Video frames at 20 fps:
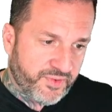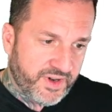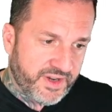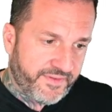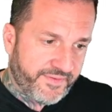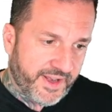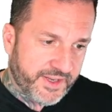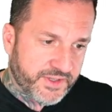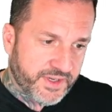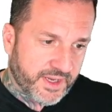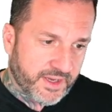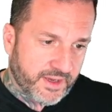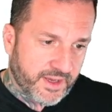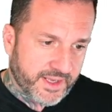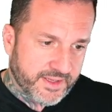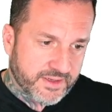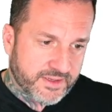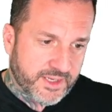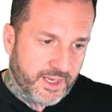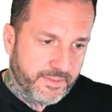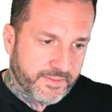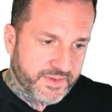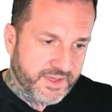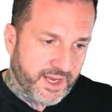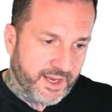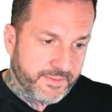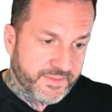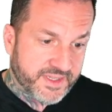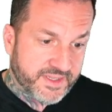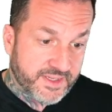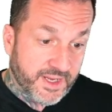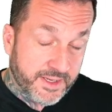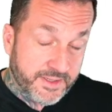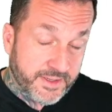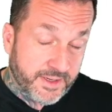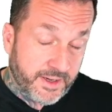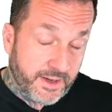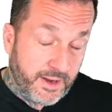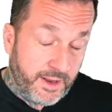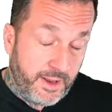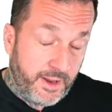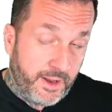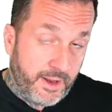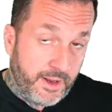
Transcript: prefetching and sometimes doesn't